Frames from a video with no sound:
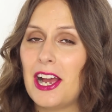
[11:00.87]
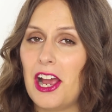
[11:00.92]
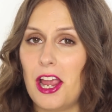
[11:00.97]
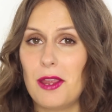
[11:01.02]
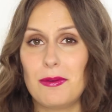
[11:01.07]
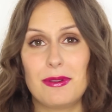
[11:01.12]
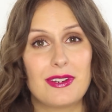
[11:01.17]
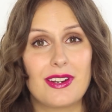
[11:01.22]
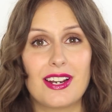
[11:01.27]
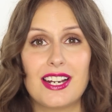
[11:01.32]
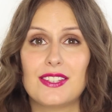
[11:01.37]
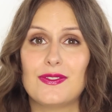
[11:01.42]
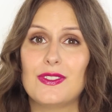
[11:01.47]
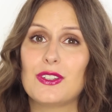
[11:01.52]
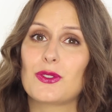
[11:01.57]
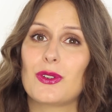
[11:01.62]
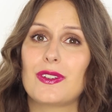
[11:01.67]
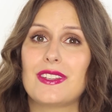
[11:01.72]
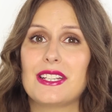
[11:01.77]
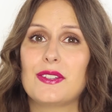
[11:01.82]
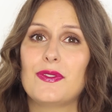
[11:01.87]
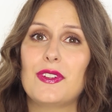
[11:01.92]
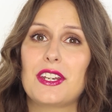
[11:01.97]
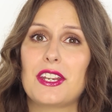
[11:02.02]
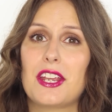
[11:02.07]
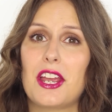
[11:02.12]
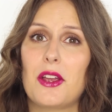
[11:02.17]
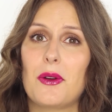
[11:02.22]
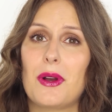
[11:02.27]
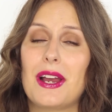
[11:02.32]
Hope you guys enjoyed this
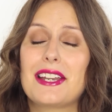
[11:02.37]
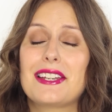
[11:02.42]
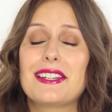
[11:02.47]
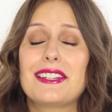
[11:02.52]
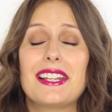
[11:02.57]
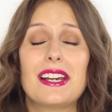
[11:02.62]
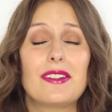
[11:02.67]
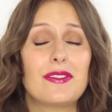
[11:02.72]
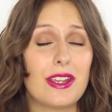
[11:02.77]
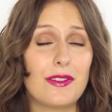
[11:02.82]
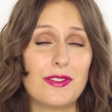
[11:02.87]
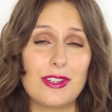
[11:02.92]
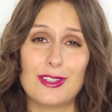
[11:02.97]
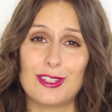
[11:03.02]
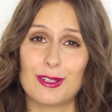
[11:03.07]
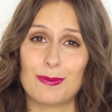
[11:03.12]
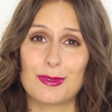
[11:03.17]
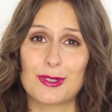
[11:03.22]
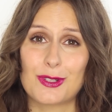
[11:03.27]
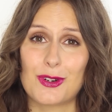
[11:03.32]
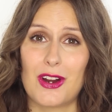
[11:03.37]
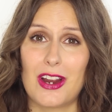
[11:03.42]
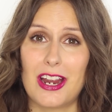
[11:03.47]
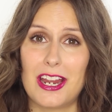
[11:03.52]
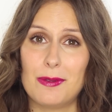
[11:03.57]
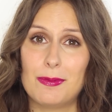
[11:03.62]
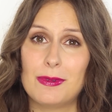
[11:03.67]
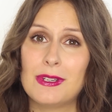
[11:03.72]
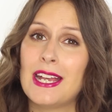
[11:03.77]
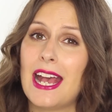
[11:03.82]
video. I'd love it if you
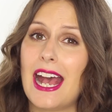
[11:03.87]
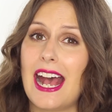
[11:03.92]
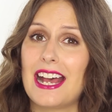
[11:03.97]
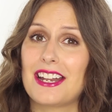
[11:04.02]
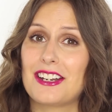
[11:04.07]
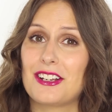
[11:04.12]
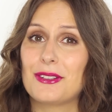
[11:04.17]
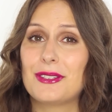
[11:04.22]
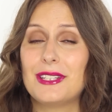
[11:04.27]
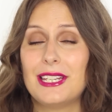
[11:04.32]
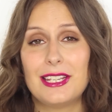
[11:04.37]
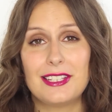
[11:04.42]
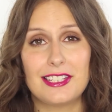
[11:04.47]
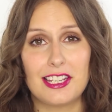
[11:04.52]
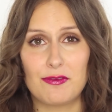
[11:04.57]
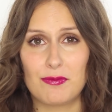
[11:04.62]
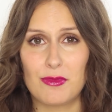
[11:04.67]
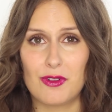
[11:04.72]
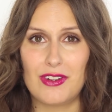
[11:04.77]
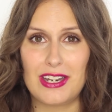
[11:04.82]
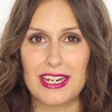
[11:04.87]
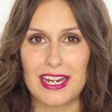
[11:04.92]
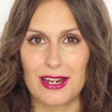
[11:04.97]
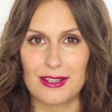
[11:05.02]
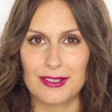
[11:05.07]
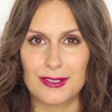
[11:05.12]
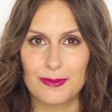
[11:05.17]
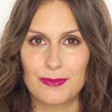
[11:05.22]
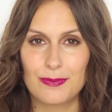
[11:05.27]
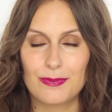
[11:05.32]
subscribe and I'll see you soon for more
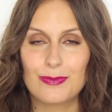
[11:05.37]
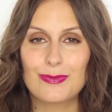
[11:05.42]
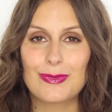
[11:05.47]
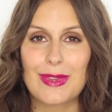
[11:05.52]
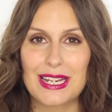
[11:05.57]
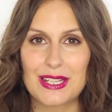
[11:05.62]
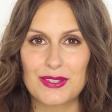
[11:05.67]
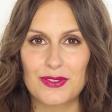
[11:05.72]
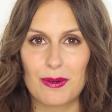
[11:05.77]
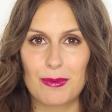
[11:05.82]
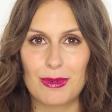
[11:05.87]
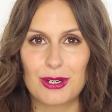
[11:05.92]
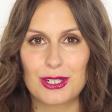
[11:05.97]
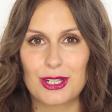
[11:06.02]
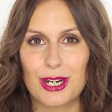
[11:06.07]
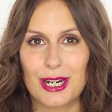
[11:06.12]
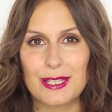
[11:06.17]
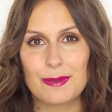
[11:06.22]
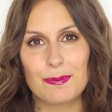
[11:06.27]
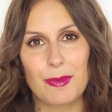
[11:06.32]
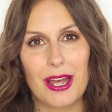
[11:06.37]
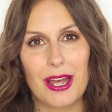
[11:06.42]
videos. Thanks very much guys,